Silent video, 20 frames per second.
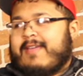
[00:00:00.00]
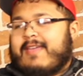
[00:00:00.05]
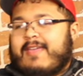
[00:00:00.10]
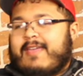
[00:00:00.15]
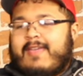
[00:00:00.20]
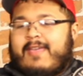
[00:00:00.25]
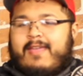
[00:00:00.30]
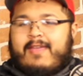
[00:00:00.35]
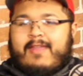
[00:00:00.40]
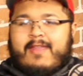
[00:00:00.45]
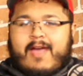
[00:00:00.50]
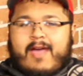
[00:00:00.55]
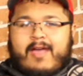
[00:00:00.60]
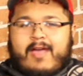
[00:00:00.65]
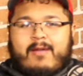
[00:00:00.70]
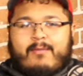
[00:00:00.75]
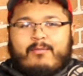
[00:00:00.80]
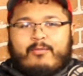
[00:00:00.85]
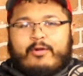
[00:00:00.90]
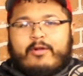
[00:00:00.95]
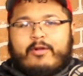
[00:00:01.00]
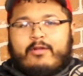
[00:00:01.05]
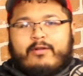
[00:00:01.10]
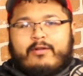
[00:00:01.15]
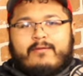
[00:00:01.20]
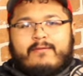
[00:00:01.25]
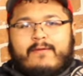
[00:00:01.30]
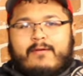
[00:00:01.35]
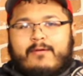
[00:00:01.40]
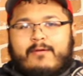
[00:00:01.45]
and I am really
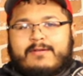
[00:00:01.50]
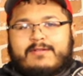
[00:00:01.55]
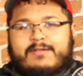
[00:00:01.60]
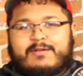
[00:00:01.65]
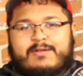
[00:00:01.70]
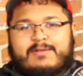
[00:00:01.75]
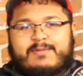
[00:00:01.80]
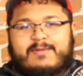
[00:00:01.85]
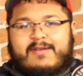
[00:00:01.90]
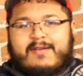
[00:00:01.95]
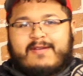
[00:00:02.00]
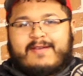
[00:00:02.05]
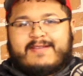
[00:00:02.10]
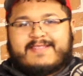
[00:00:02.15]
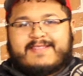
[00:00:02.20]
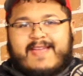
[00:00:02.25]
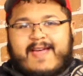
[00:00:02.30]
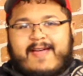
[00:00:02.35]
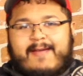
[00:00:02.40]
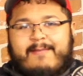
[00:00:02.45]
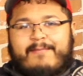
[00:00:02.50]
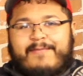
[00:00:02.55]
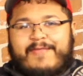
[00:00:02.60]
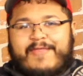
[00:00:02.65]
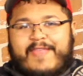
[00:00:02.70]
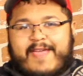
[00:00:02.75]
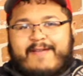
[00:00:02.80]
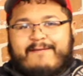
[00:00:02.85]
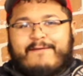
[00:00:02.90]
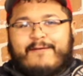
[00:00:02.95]
looking forward to it just because I'm
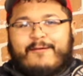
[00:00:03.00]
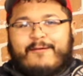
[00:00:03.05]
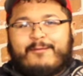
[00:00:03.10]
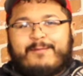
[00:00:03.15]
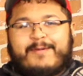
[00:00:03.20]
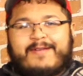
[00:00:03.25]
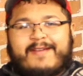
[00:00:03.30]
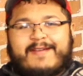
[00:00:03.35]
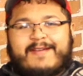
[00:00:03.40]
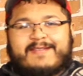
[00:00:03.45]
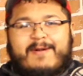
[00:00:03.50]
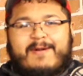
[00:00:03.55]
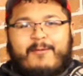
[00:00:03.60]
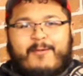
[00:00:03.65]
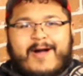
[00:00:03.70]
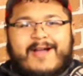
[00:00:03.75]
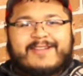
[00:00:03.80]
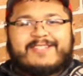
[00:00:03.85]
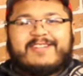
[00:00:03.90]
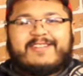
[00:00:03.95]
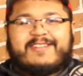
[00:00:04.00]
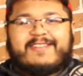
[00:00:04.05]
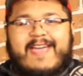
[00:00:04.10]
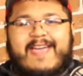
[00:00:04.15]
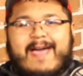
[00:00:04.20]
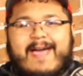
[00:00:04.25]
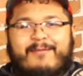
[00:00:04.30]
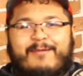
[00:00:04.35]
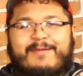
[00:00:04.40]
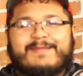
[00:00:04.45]
thankful because my Washington
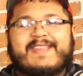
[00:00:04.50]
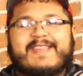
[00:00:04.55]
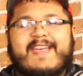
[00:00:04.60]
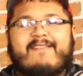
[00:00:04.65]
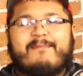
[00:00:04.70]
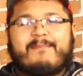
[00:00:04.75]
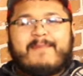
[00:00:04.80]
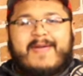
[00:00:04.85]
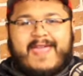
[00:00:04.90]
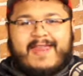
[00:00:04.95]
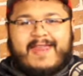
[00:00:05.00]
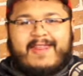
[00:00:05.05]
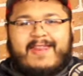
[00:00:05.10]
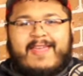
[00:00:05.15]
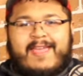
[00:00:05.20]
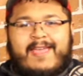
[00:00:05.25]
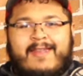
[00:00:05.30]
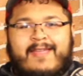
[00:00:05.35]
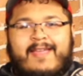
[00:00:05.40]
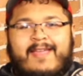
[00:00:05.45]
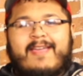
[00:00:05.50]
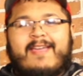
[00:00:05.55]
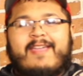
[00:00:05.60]
Capitals have made it in.